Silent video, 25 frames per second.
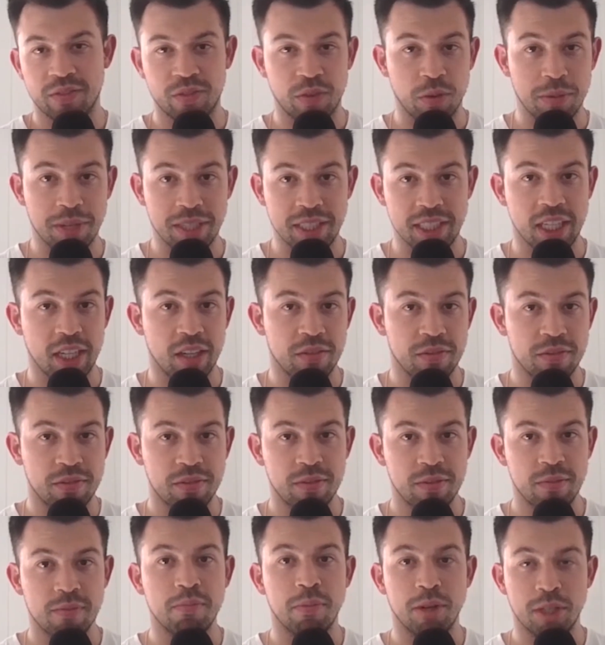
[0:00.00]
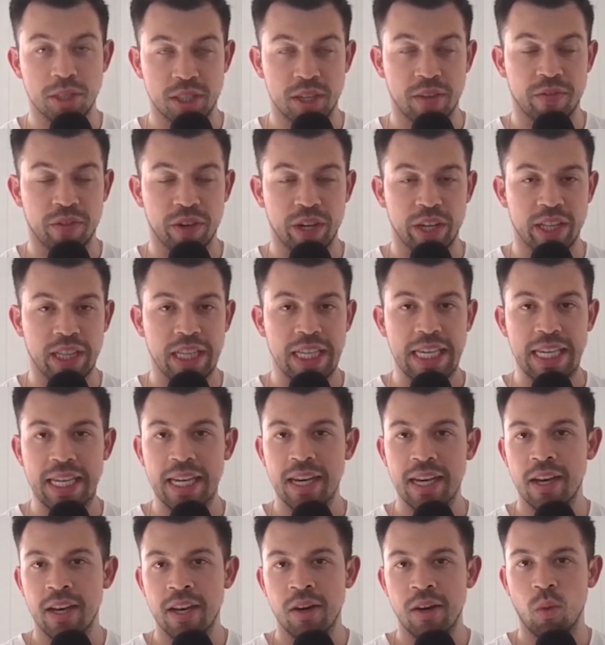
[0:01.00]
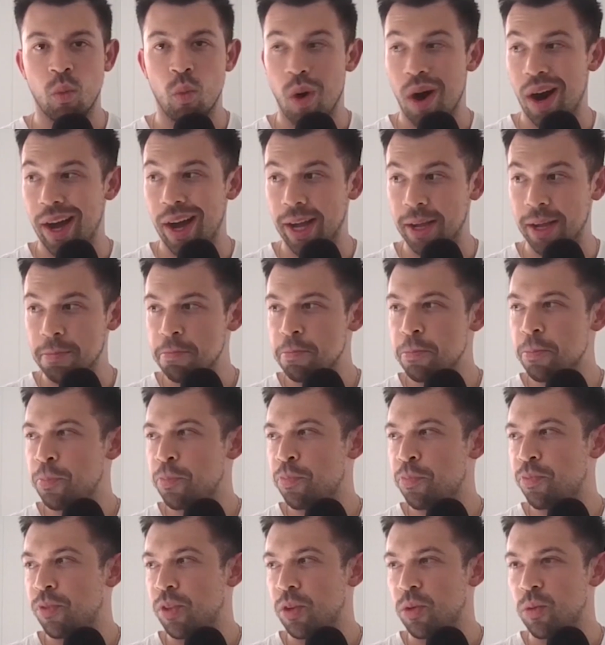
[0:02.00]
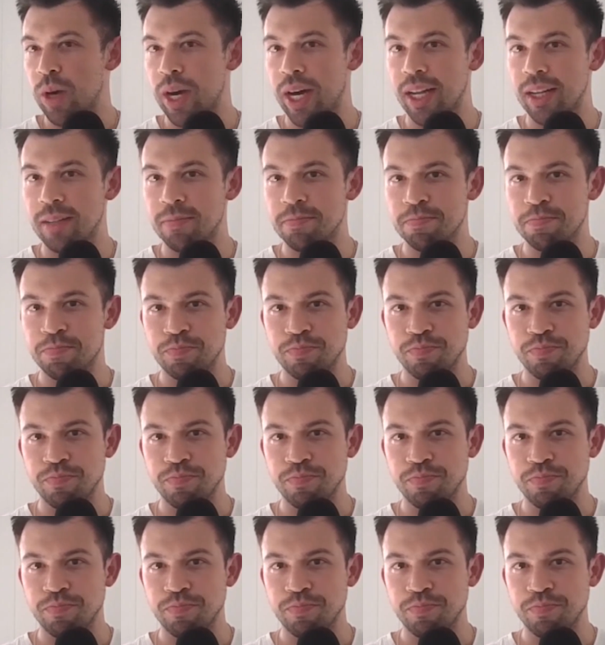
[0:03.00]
For myself, most definitely. Why? Well,